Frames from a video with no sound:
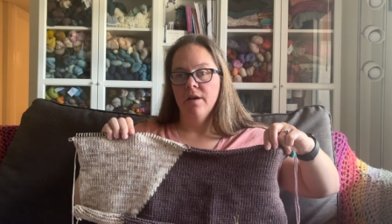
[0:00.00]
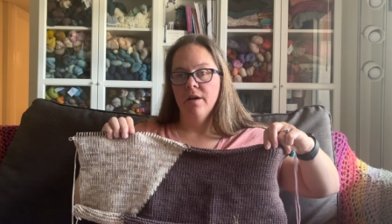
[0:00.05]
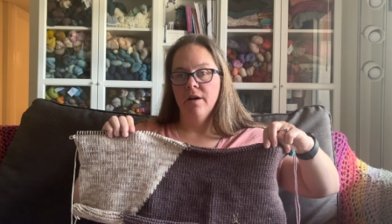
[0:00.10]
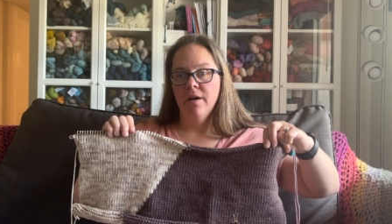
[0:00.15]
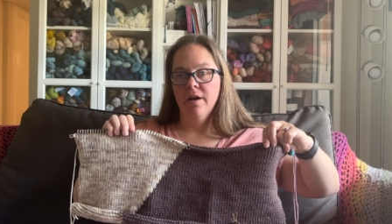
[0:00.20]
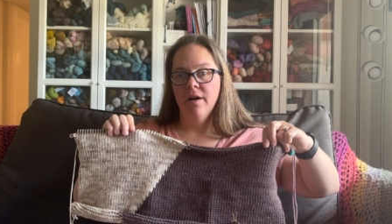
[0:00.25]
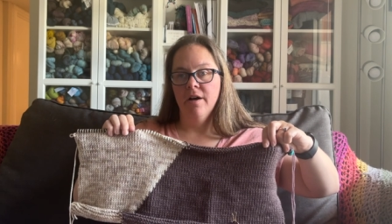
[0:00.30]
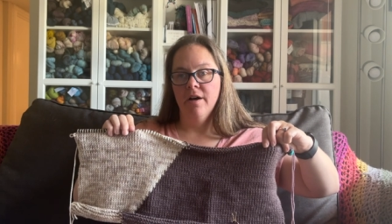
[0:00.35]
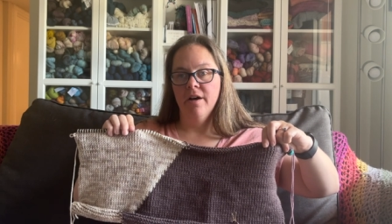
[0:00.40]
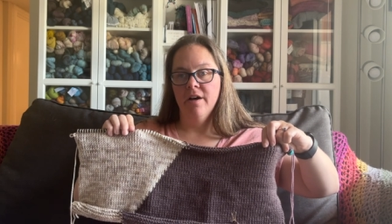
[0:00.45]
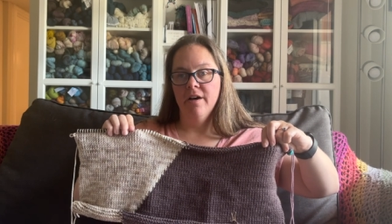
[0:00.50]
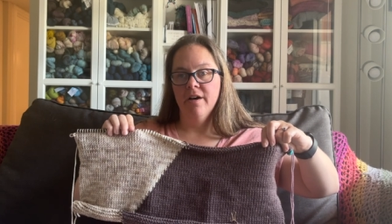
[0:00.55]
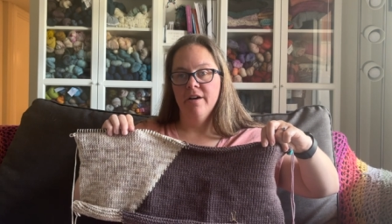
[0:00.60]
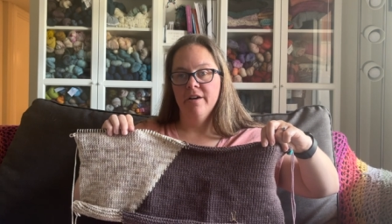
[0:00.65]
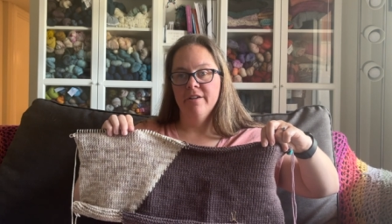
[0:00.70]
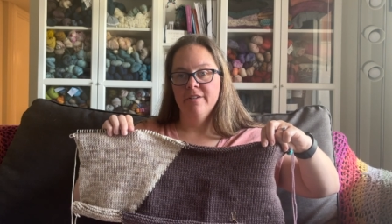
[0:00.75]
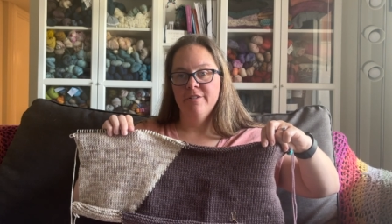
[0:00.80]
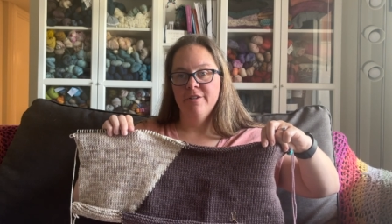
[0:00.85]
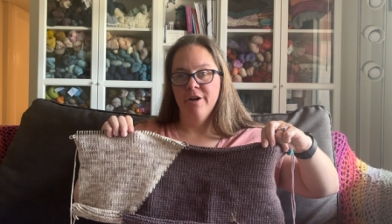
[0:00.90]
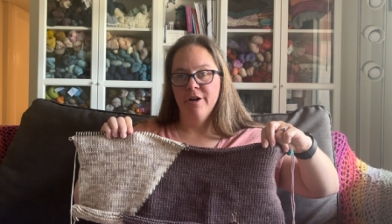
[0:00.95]

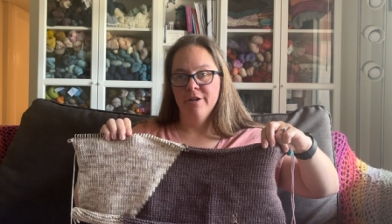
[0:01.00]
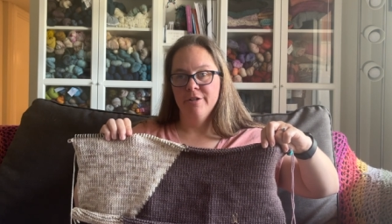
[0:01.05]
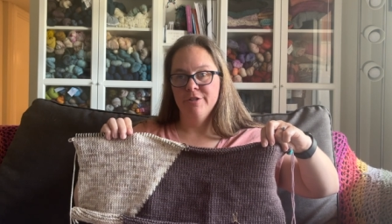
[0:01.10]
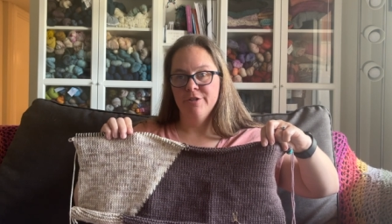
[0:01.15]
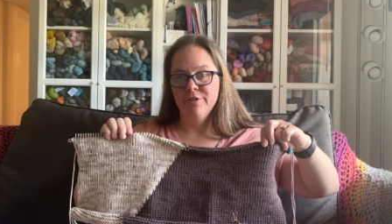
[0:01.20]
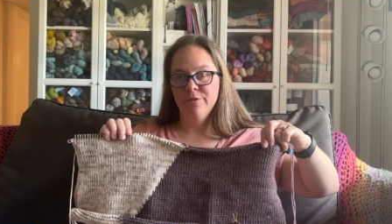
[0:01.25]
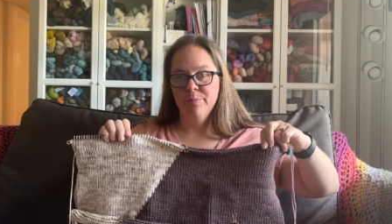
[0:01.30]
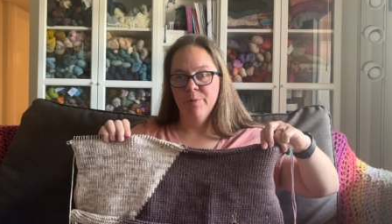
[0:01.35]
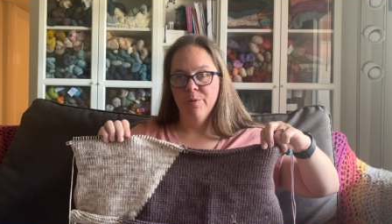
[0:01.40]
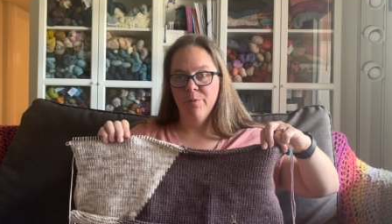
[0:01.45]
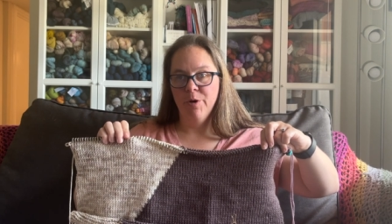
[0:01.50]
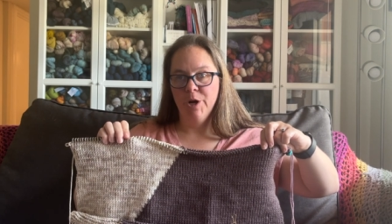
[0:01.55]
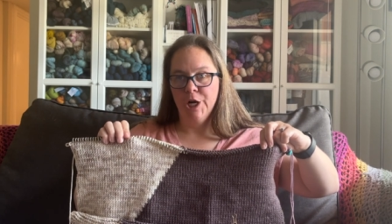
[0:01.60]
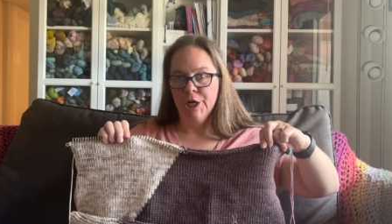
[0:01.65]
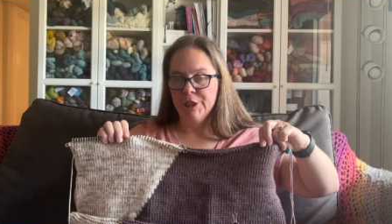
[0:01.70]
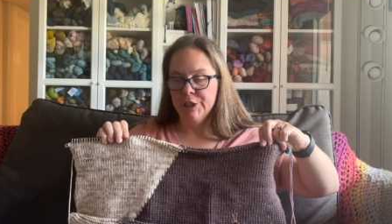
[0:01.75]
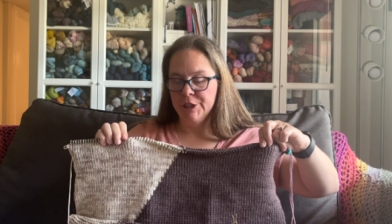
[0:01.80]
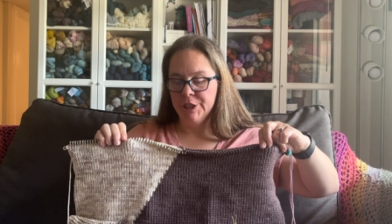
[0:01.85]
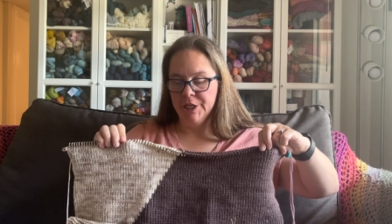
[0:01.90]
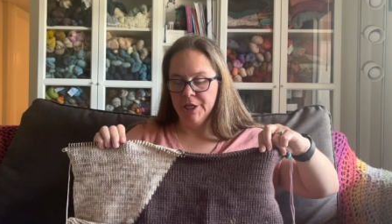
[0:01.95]
uh,
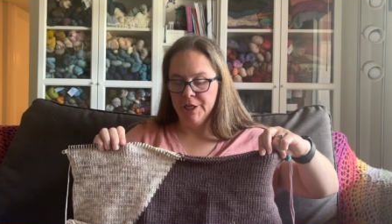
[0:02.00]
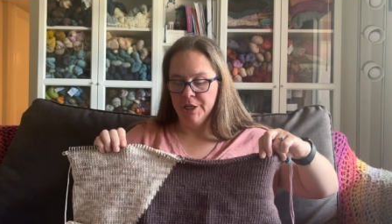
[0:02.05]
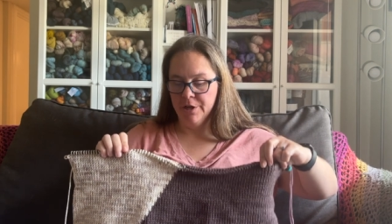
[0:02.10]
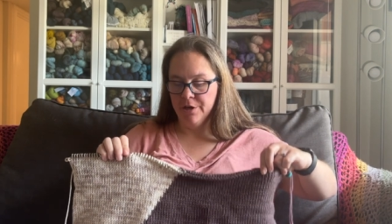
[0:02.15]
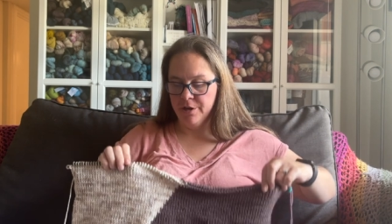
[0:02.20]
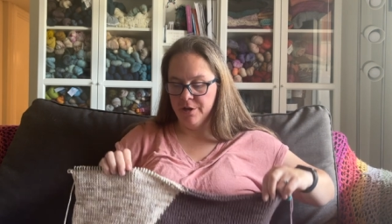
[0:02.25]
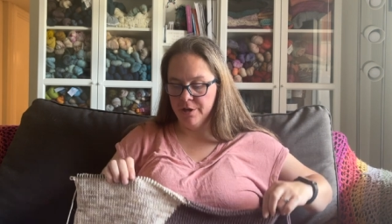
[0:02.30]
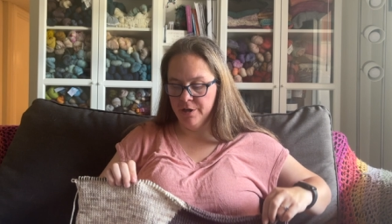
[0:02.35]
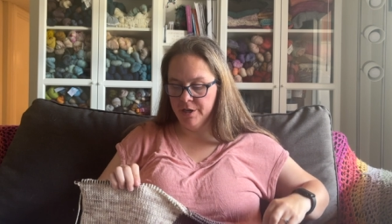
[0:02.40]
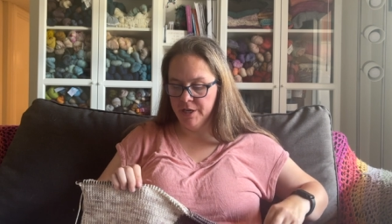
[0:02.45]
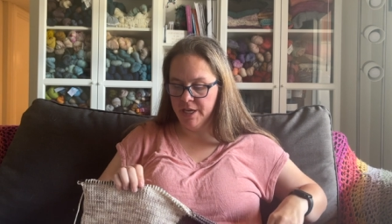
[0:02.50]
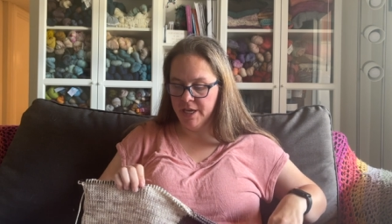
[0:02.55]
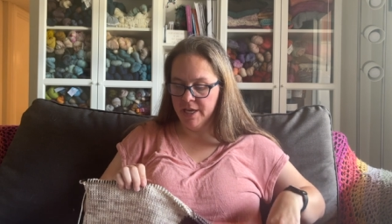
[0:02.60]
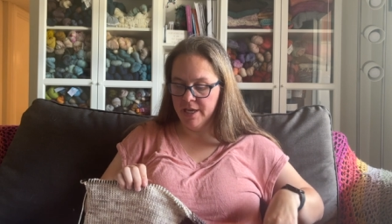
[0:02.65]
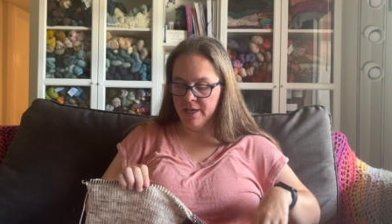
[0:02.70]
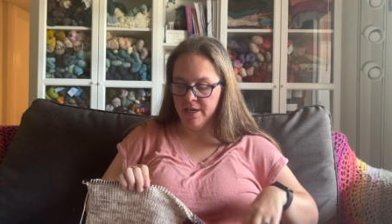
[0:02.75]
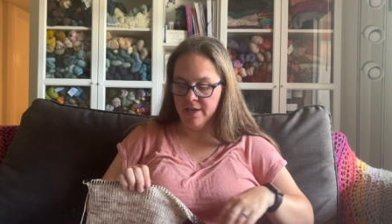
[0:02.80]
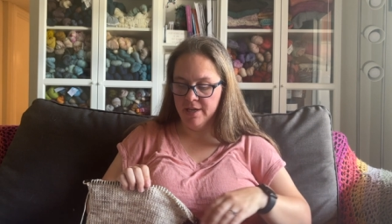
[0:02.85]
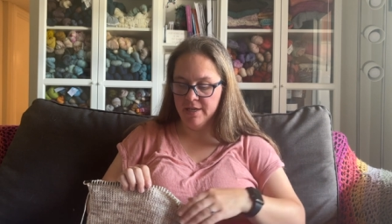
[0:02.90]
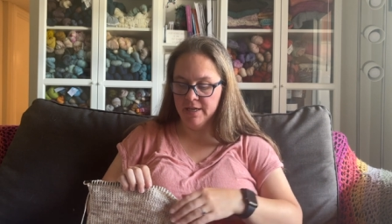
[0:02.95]
non-superwash yarn,
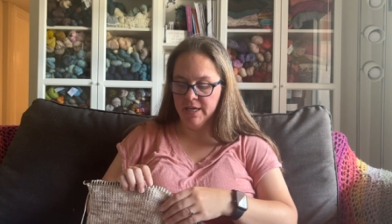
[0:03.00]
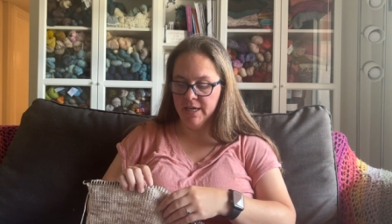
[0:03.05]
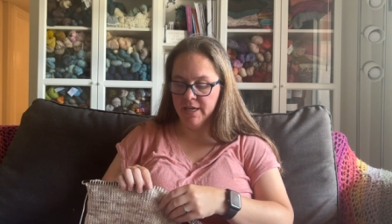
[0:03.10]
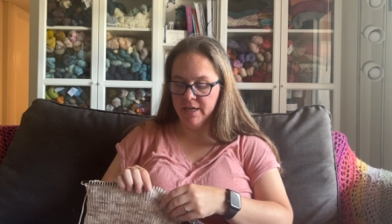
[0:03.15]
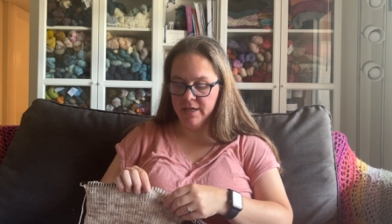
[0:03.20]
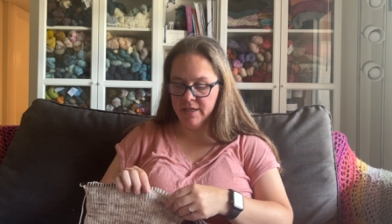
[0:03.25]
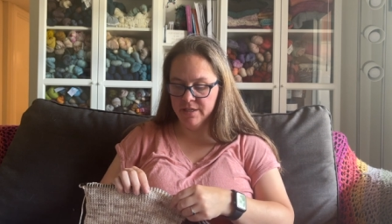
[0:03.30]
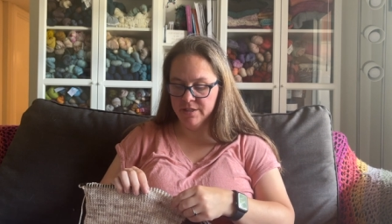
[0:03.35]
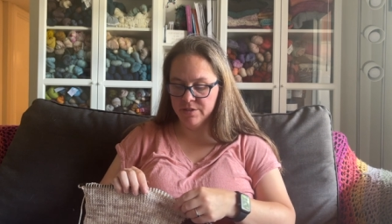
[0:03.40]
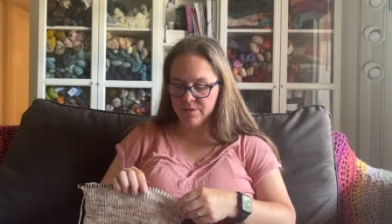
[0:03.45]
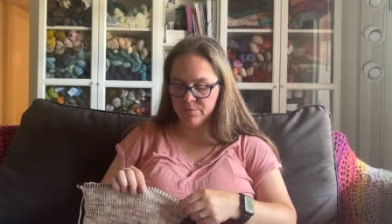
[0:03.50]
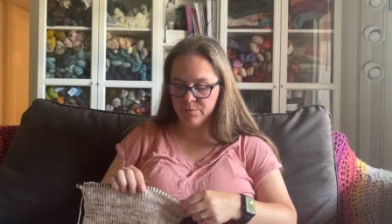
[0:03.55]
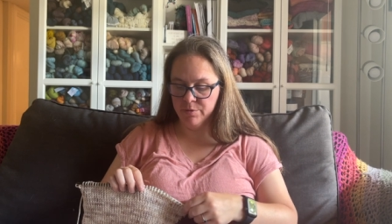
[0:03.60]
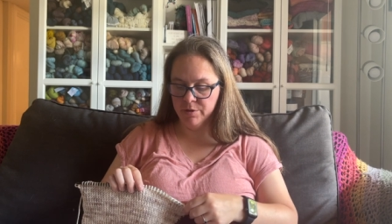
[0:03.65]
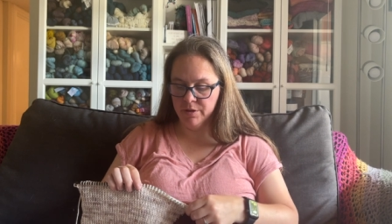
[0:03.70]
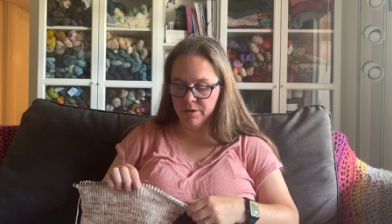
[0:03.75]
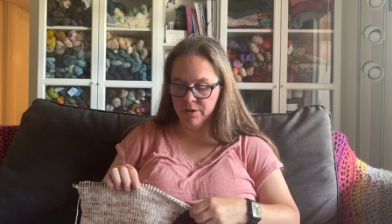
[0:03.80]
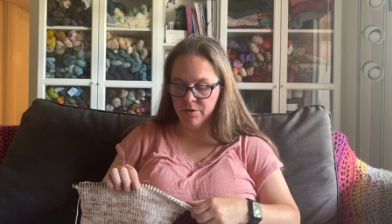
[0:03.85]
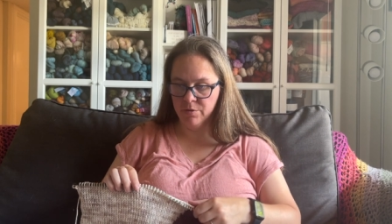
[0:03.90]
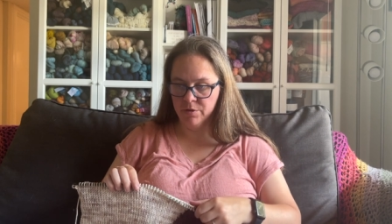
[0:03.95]
and it is
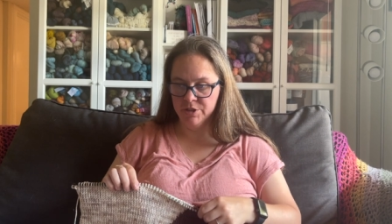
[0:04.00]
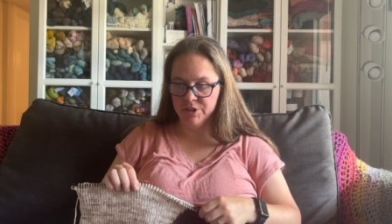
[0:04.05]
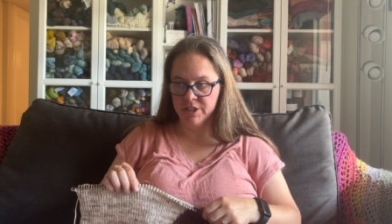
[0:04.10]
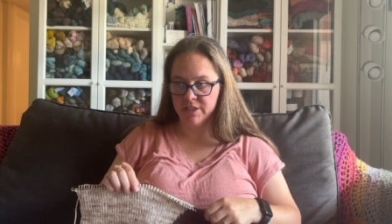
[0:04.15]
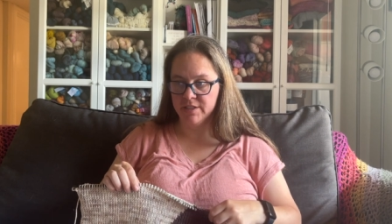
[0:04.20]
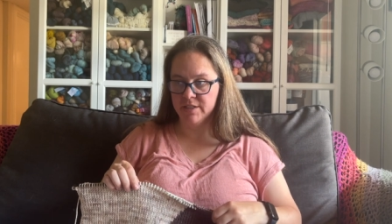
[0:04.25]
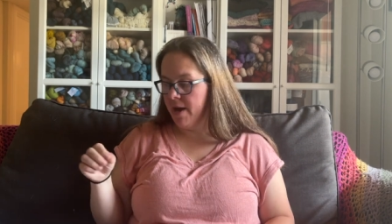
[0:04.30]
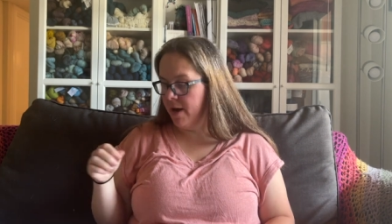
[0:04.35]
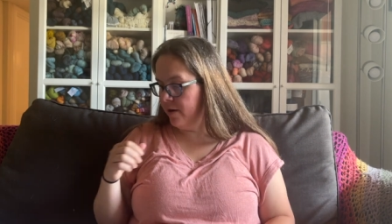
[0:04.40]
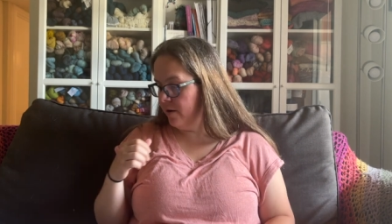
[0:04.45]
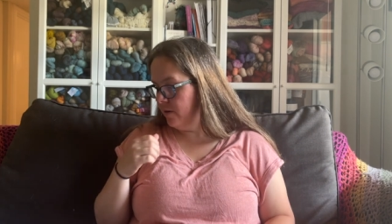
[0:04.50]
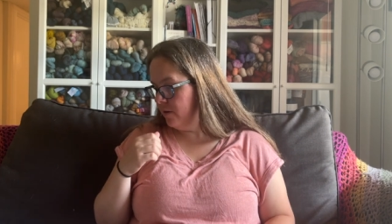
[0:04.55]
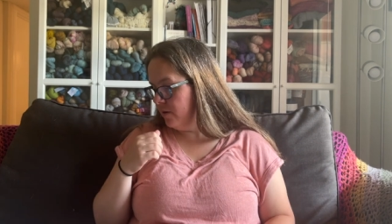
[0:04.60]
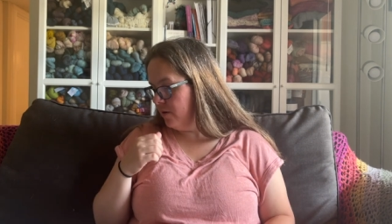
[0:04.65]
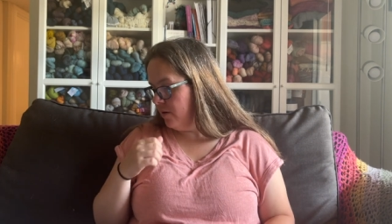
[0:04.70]
really gorgeous. Pattern